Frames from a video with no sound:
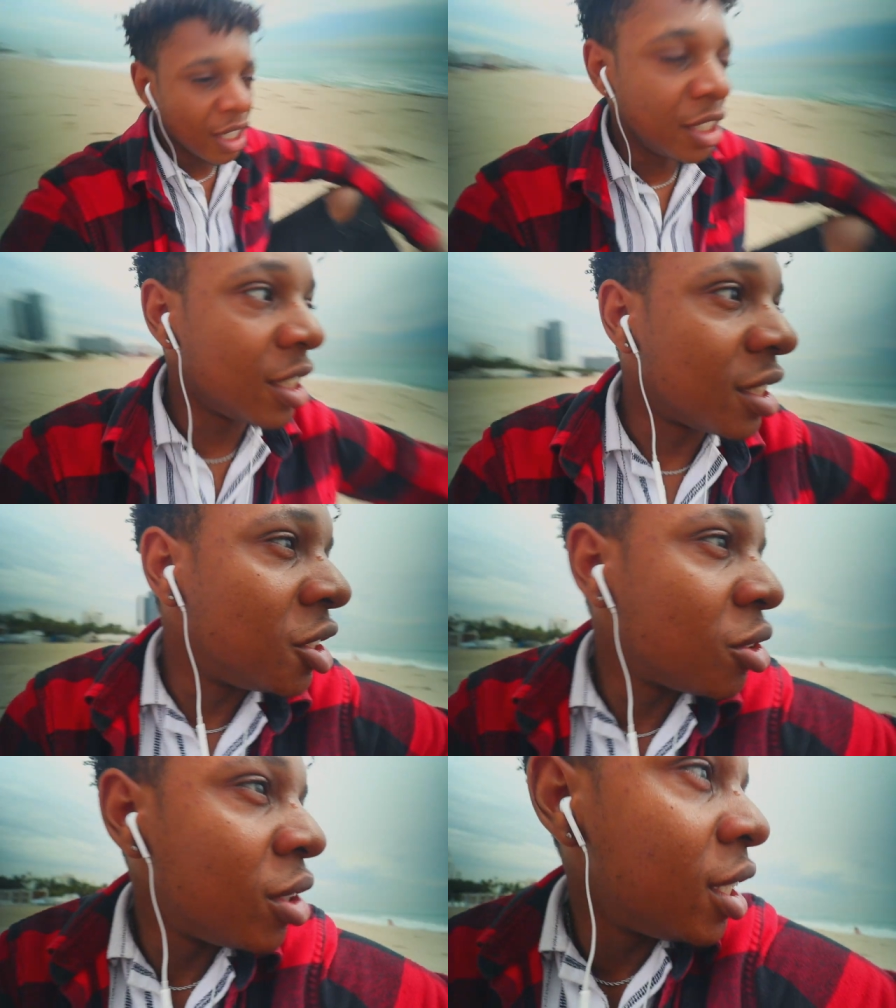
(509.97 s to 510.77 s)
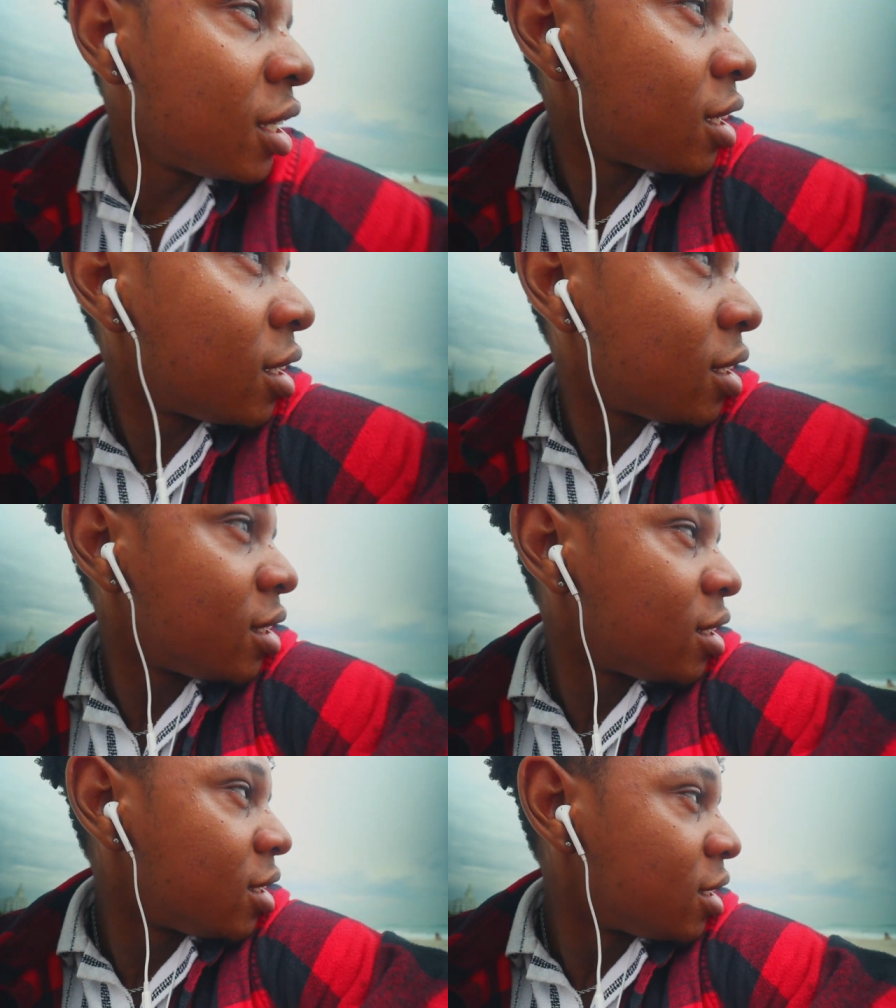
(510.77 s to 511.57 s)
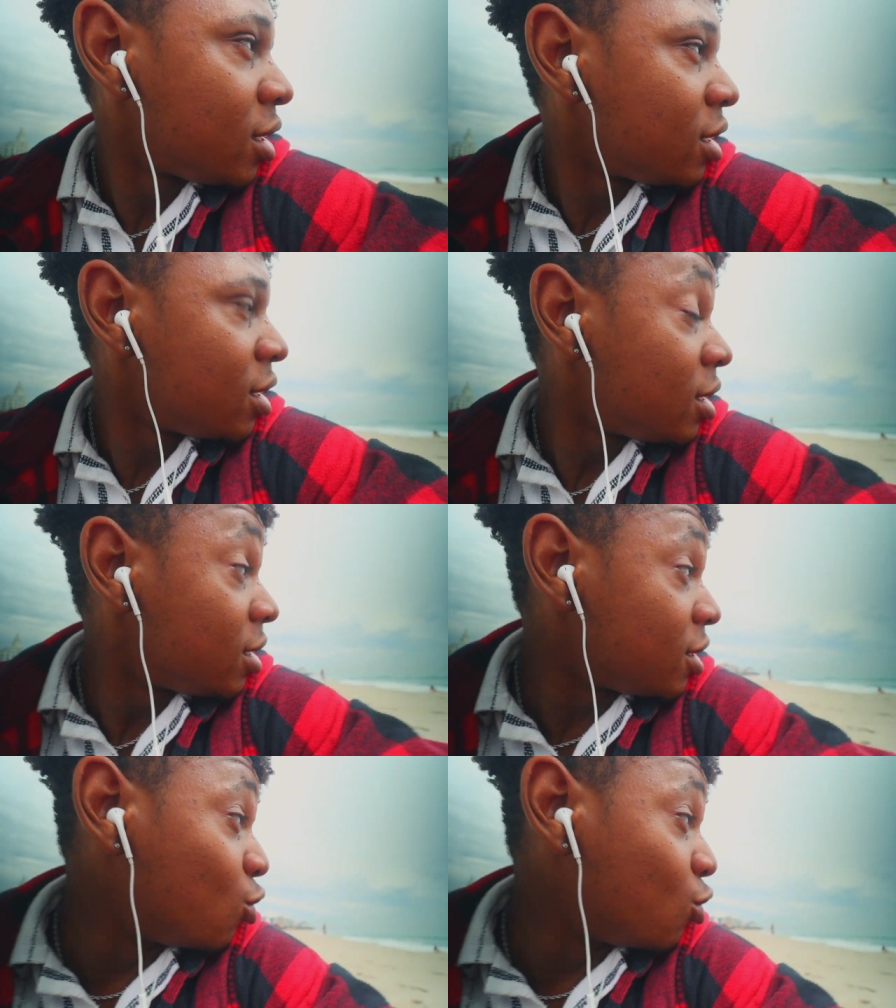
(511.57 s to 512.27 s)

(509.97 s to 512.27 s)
and just enjoy the